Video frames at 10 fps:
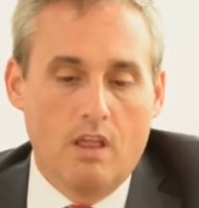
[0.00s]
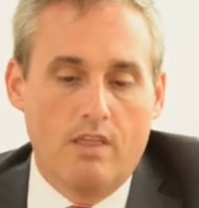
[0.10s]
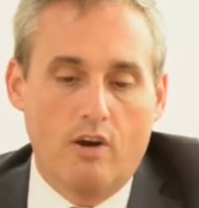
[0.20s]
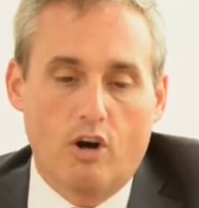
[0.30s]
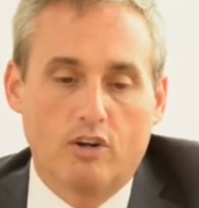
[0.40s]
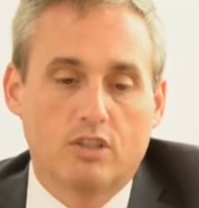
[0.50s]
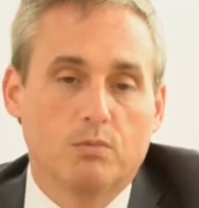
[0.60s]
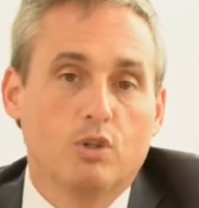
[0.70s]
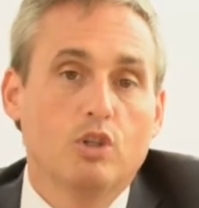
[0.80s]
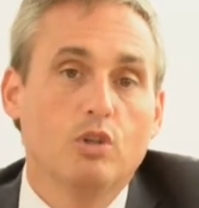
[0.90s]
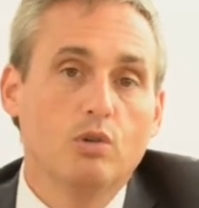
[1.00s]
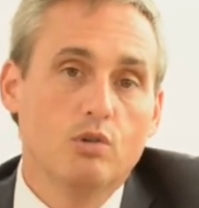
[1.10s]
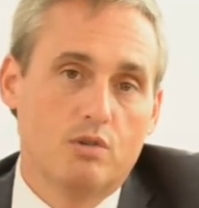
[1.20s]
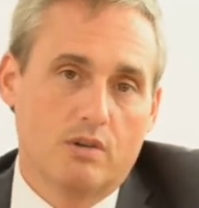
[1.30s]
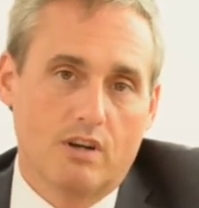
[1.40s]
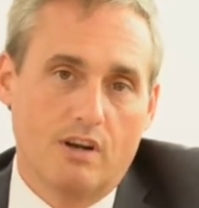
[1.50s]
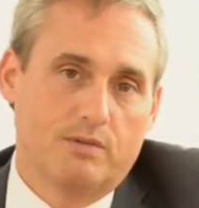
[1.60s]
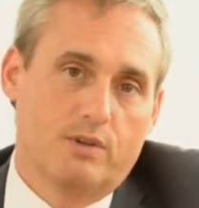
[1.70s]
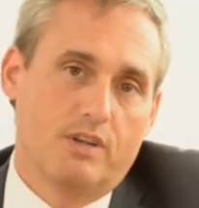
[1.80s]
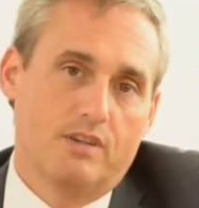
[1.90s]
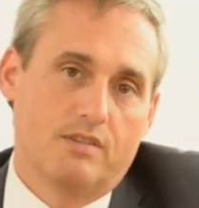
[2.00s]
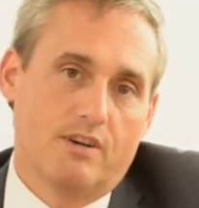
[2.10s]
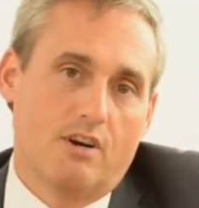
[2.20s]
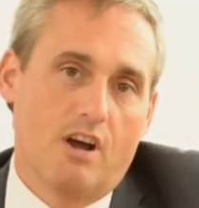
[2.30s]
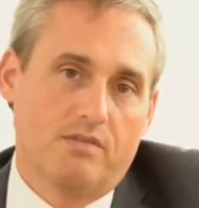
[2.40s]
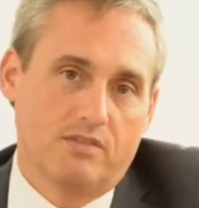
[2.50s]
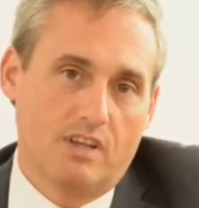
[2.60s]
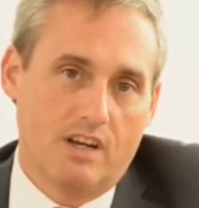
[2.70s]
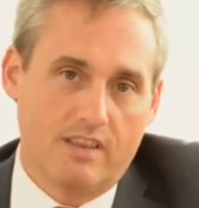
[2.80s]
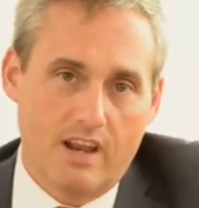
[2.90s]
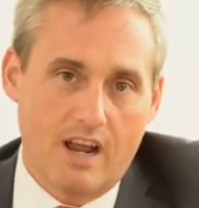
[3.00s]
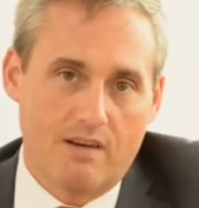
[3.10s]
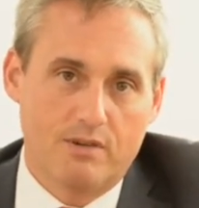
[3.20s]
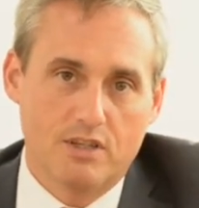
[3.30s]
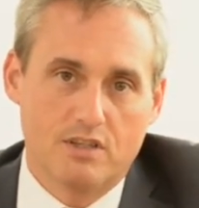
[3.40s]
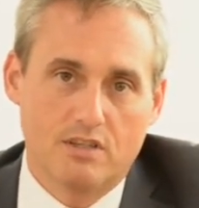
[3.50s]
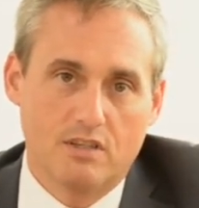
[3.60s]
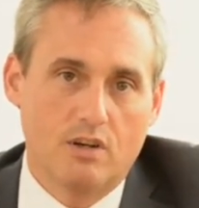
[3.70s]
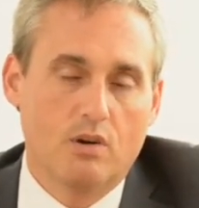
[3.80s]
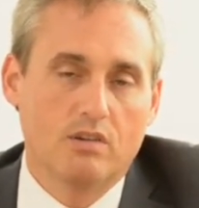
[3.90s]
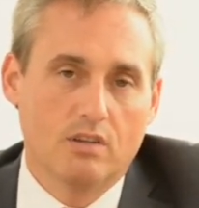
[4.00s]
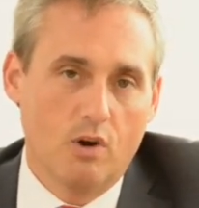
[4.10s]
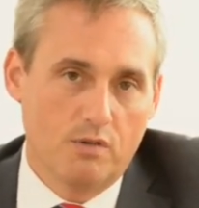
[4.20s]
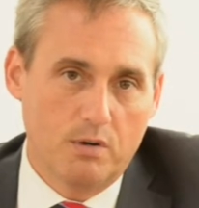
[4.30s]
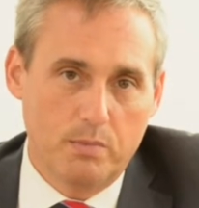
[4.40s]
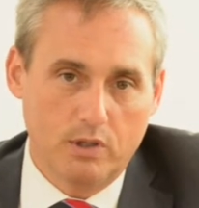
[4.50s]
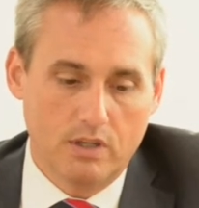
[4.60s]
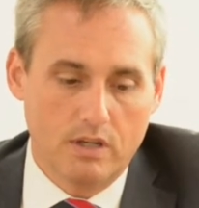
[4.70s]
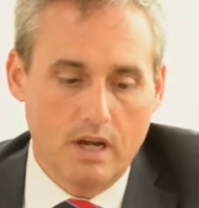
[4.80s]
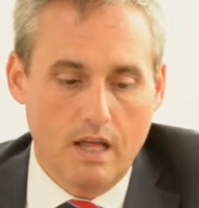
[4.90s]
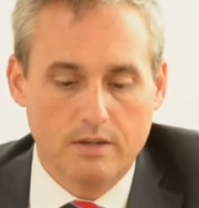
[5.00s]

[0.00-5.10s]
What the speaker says: There are some huge recoveries that are offsetting that average, you know, over $1 billion.